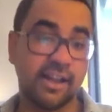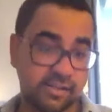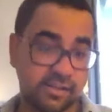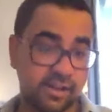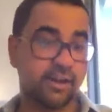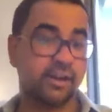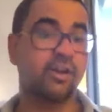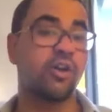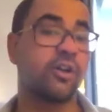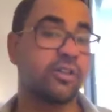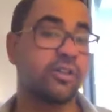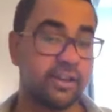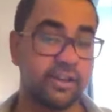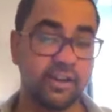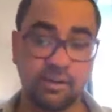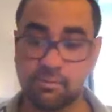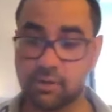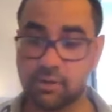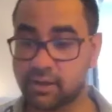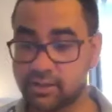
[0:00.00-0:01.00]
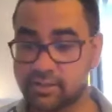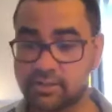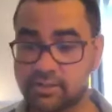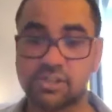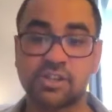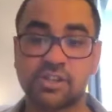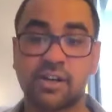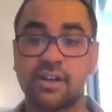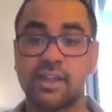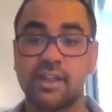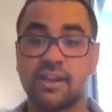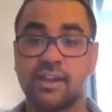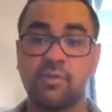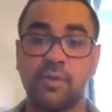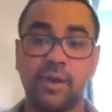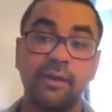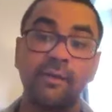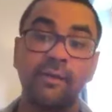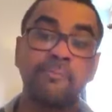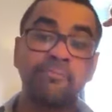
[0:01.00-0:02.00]
As I record, the Indian markets are shut
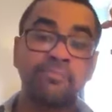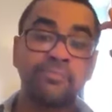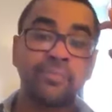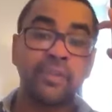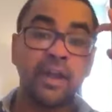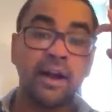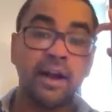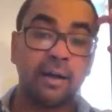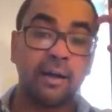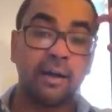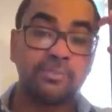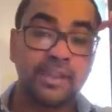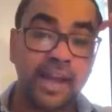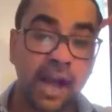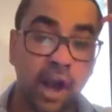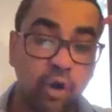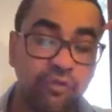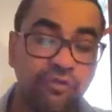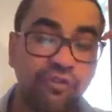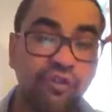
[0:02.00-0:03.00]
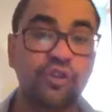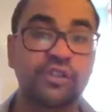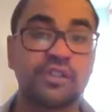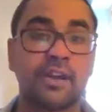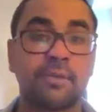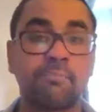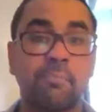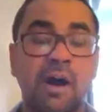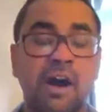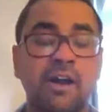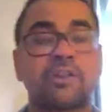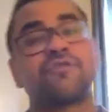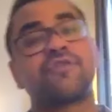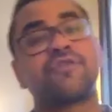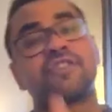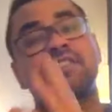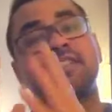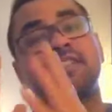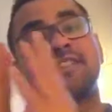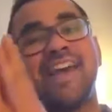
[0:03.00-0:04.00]
anyway. The outflows are part
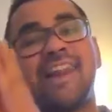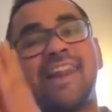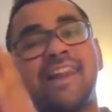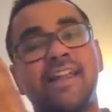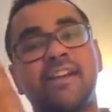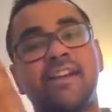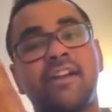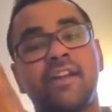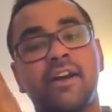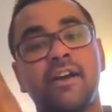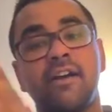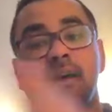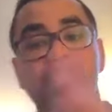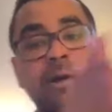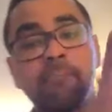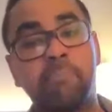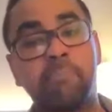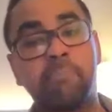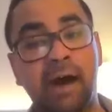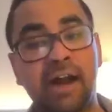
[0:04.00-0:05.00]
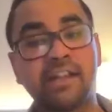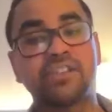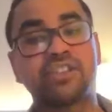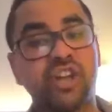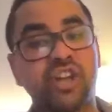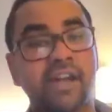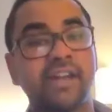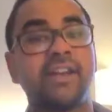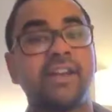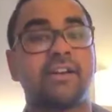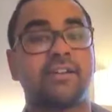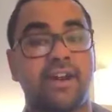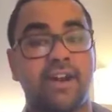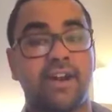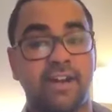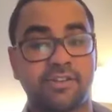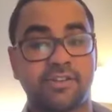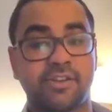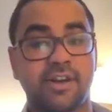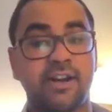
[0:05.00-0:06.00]
of a sell India, buy China
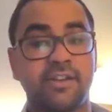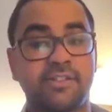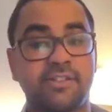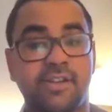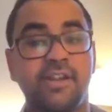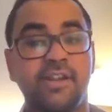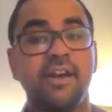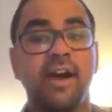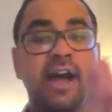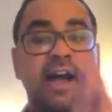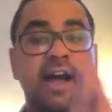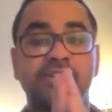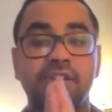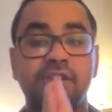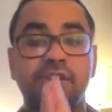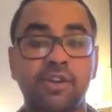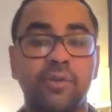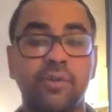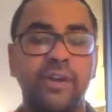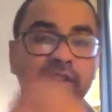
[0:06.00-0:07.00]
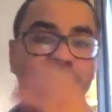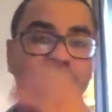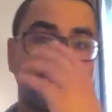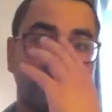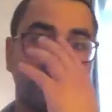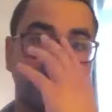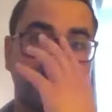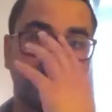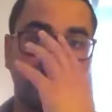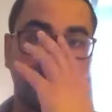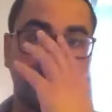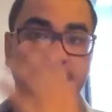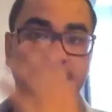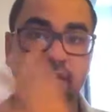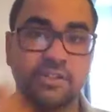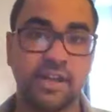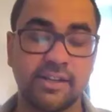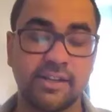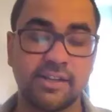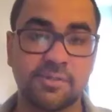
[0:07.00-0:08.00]
trading strategy, as new initiatives by the
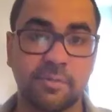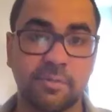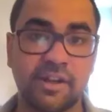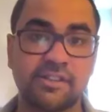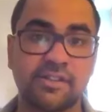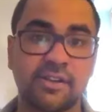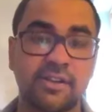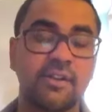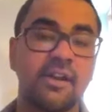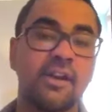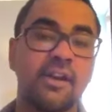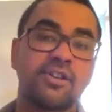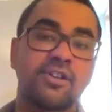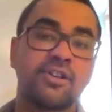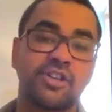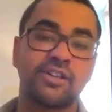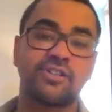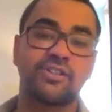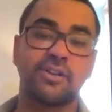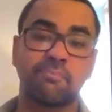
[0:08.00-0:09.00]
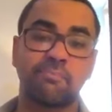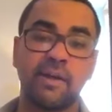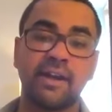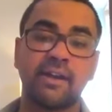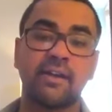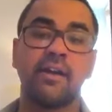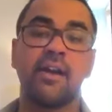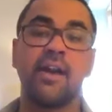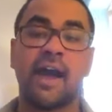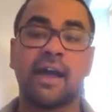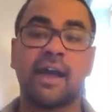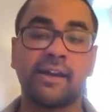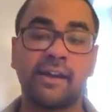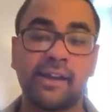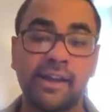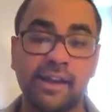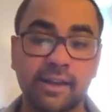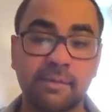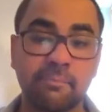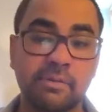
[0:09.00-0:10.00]
Chinese president, Xi Jinping,
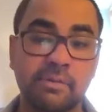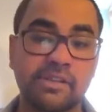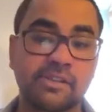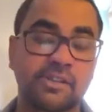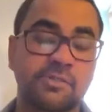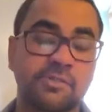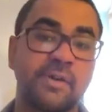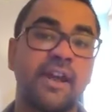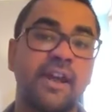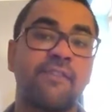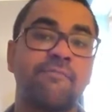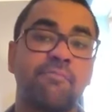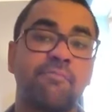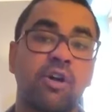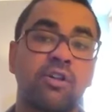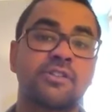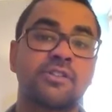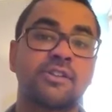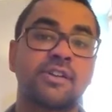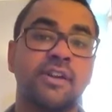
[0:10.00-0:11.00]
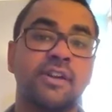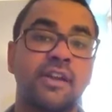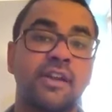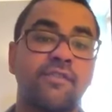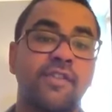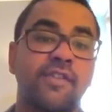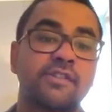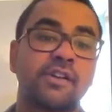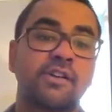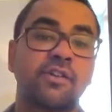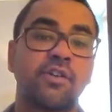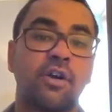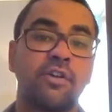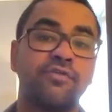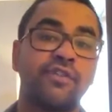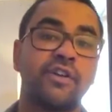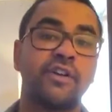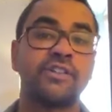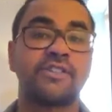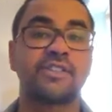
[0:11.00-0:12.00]
and leading businessmen have bolstered investor
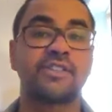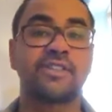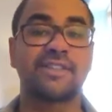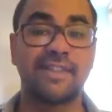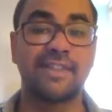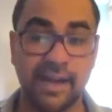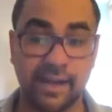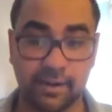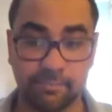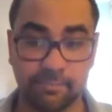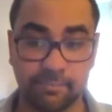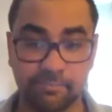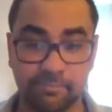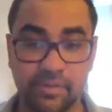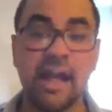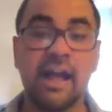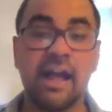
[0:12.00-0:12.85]
confidence there.